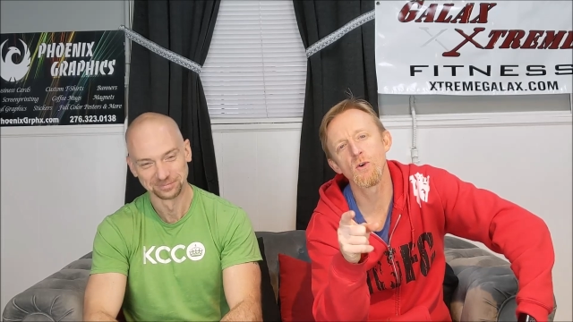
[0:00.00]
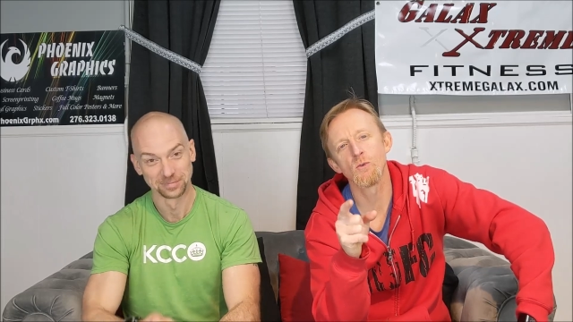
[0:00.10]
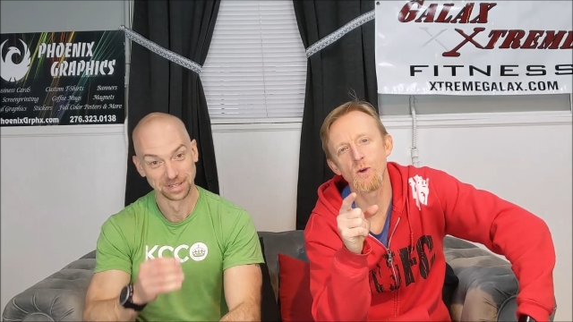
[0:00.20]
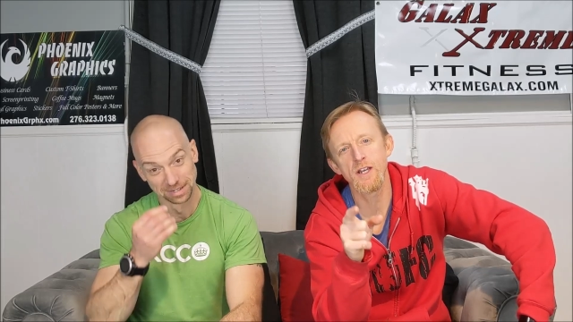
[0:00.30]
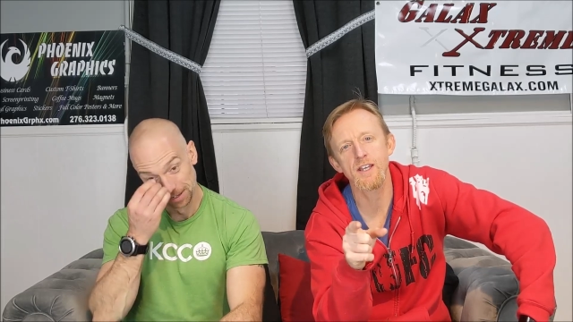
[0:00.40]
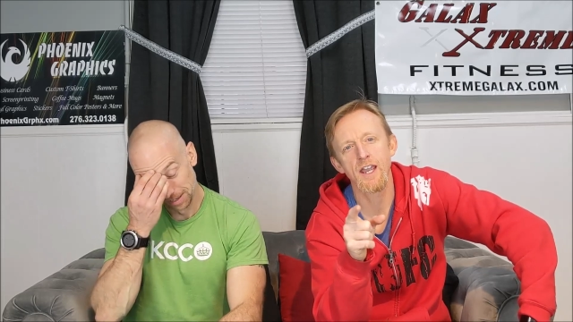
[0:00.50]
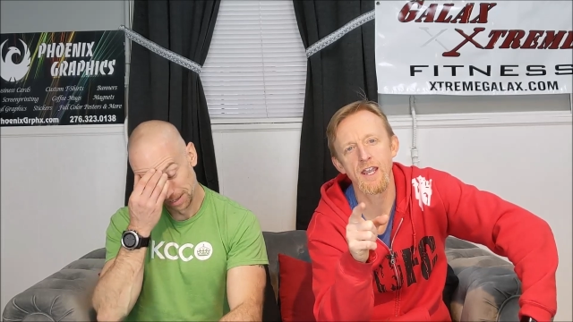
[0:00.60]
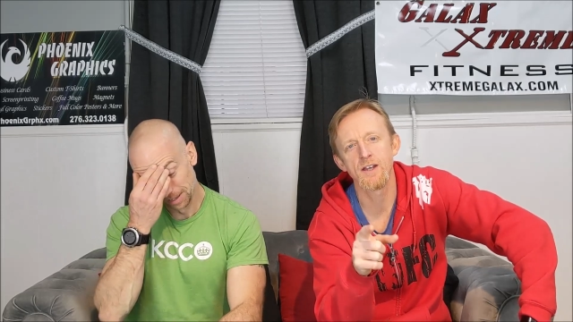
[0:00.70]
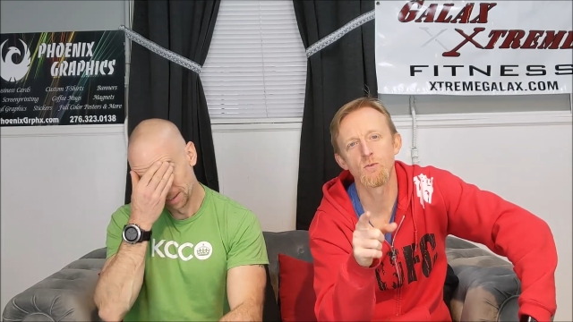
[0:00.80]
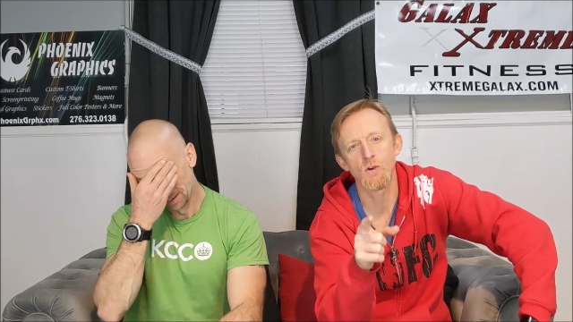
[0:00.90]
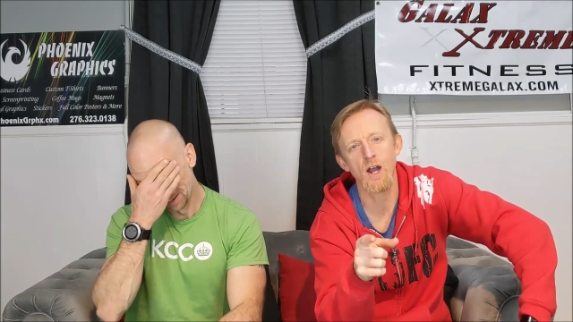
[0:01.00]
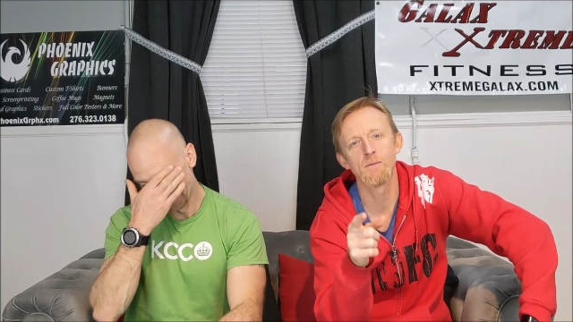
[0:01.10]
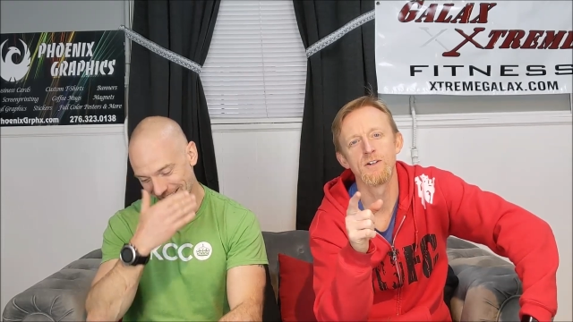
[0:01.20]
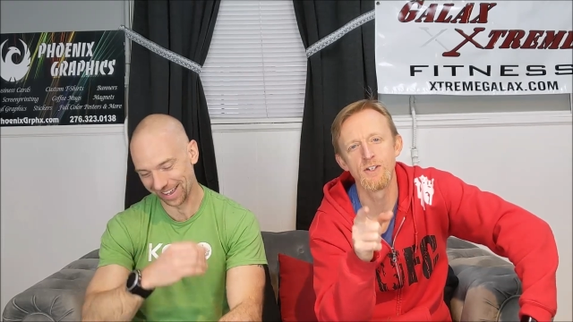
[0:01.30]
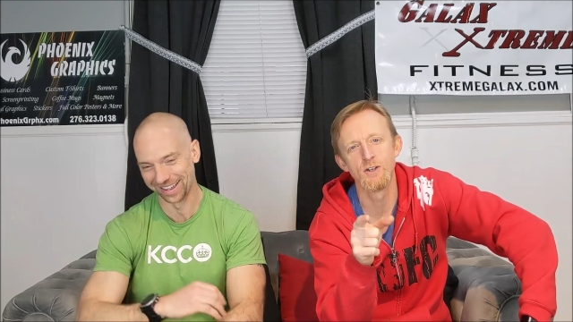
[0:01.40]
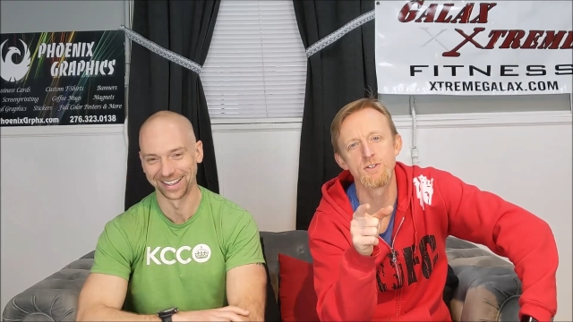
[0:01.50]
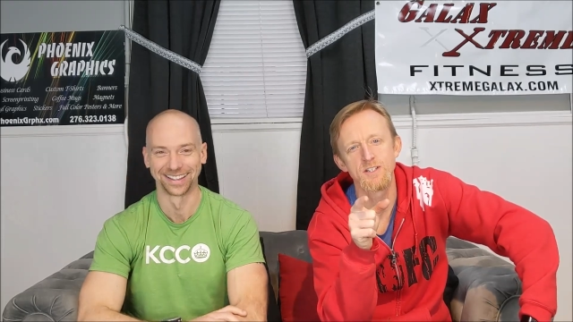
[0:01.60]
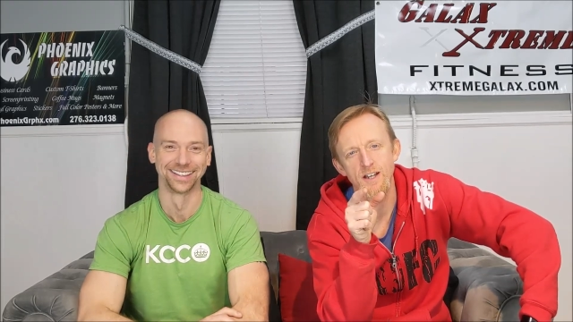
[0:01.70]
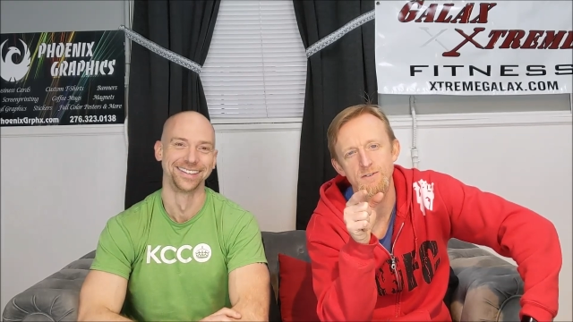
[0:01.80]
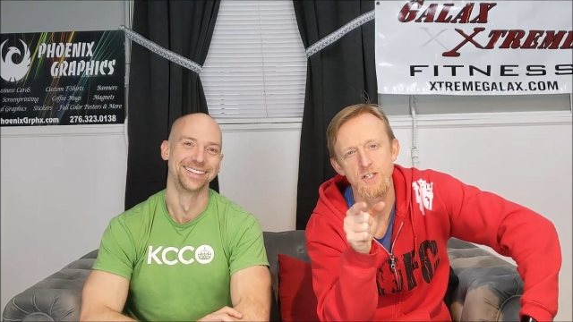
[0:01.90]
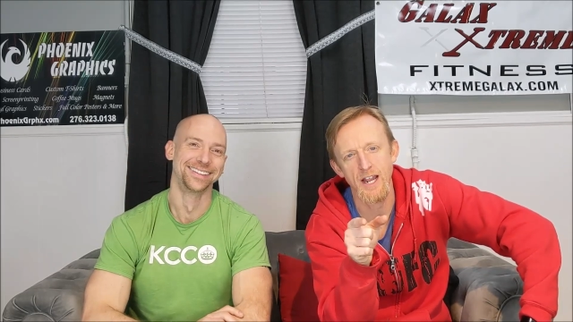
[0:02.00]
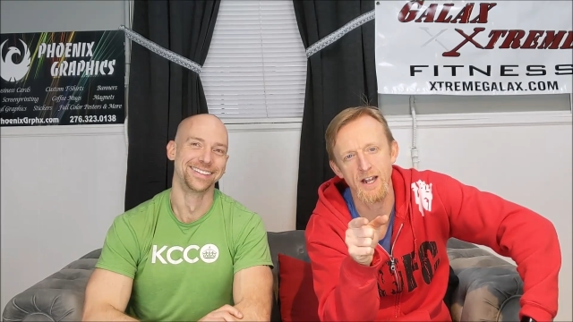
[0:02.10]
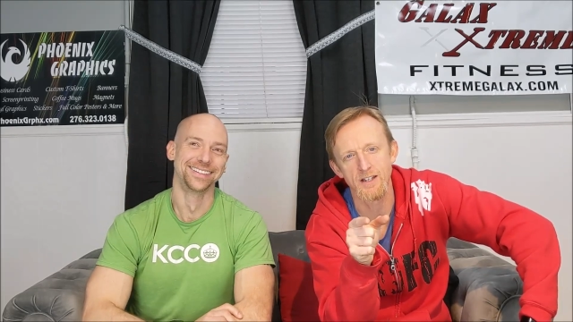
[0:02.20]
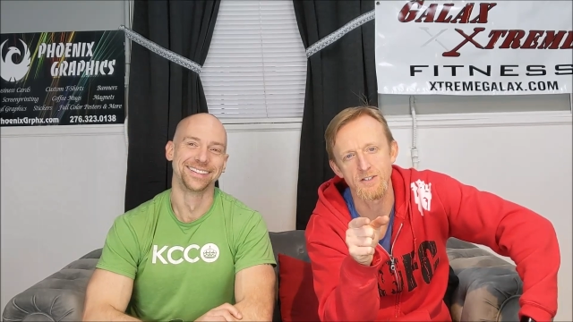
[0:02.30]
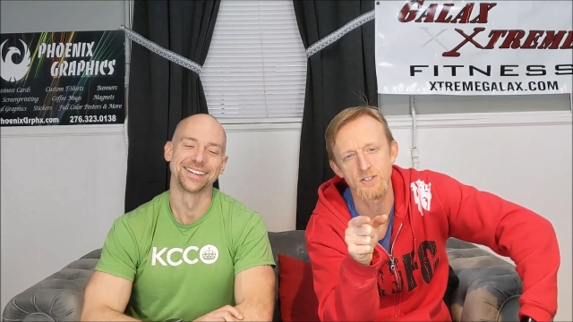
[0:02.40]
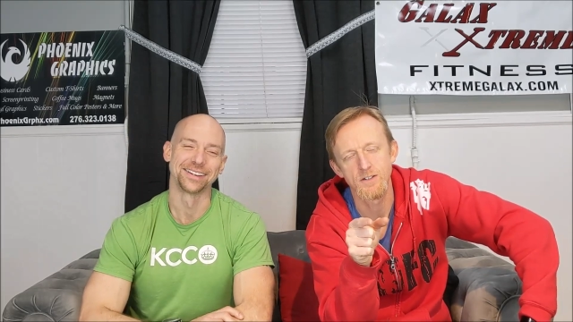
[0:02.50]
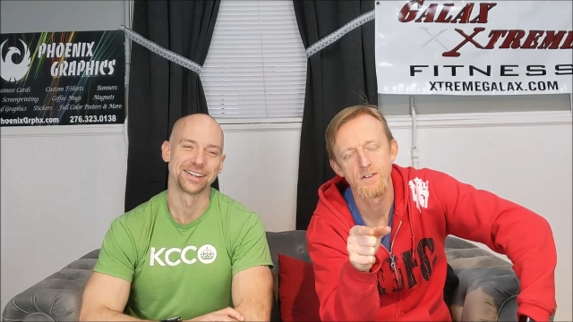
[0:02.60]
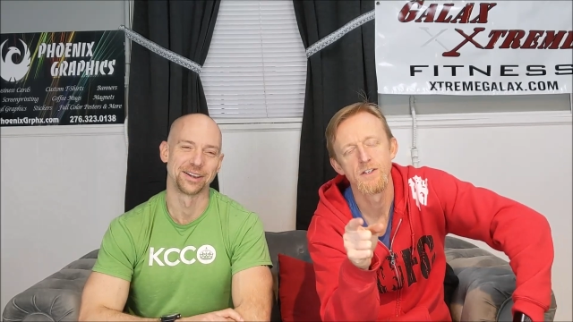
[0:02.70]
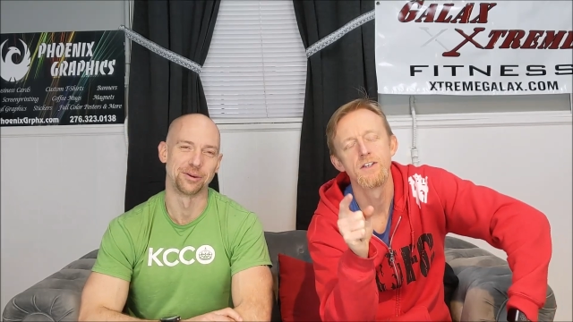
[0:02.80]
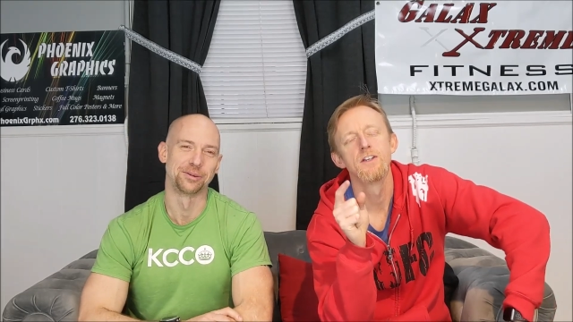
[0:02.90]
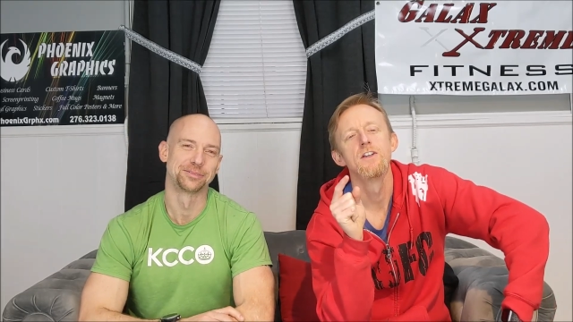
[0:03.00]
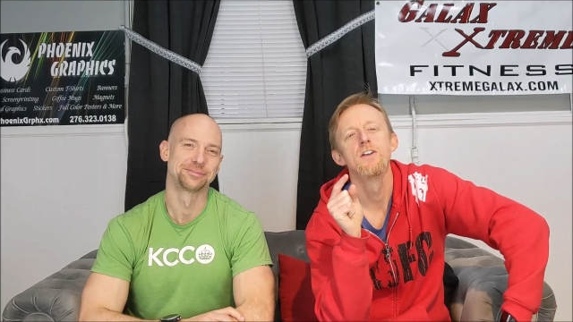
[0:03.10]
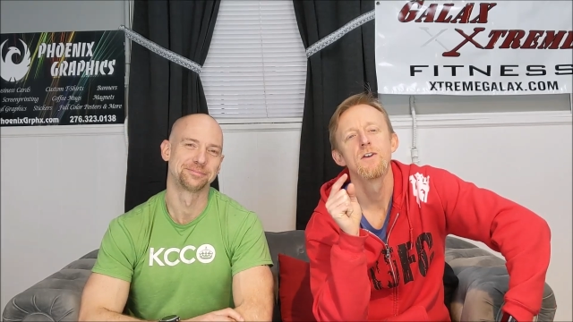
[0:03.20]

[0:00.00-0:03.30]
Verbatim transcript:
Speaker 1: your Rick and Robert do stuff challenge. There you go.